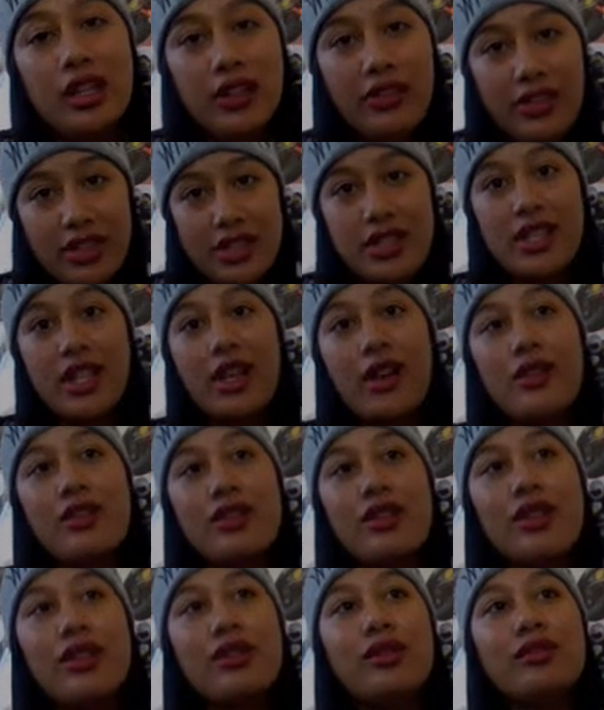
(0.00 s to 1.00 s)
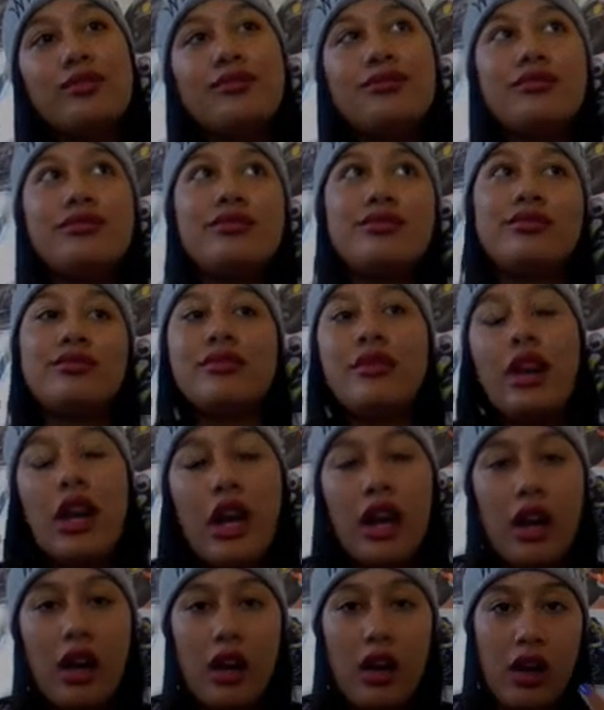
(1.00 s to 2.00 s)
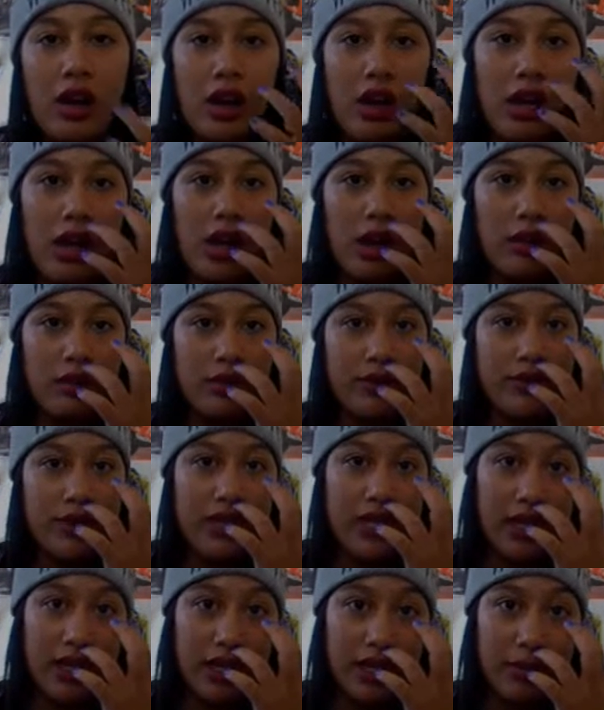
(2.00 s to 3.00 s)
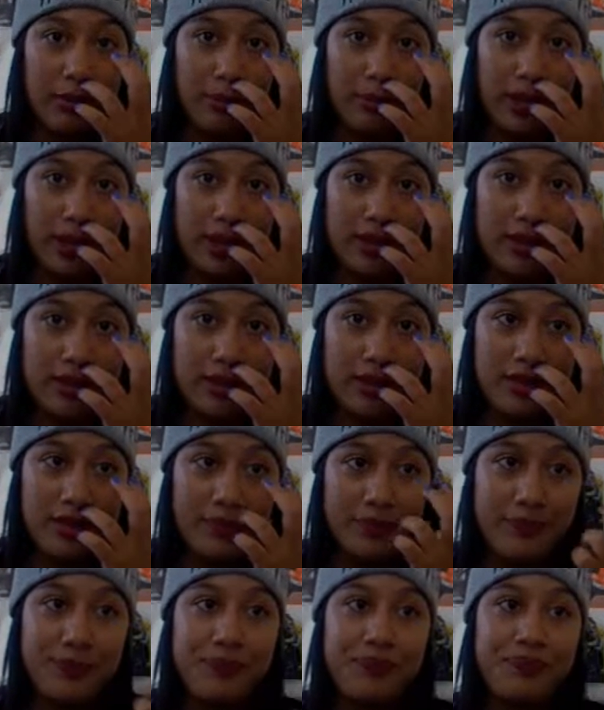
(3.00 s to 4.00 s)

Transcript: Dovizioso out of 2nd place,